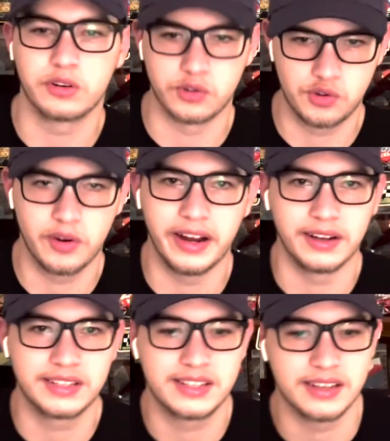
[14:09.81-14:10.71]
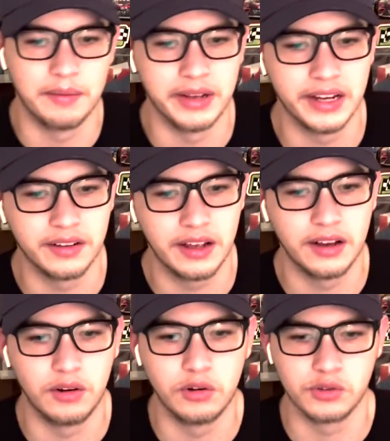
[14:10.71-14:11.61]
tracks, I mean, not
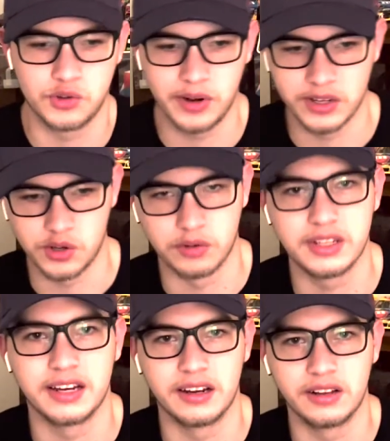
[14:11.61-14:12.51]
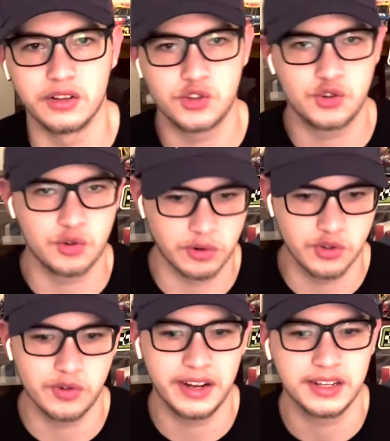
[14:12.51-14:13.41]
all tracks are technically short
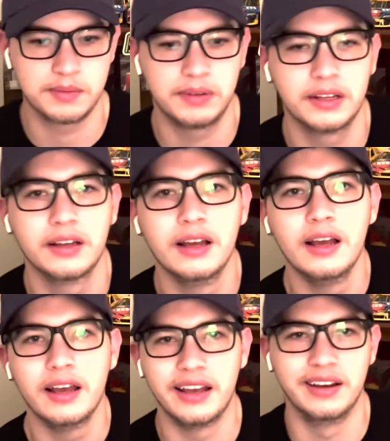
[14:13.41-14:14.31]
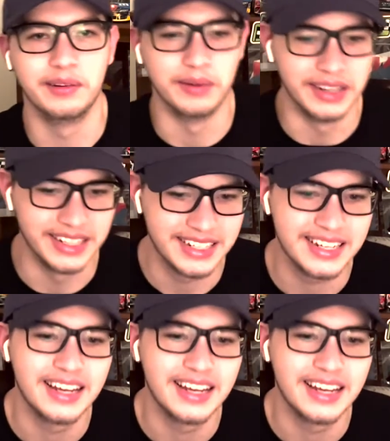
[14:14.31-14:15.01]
tracks, but anyways,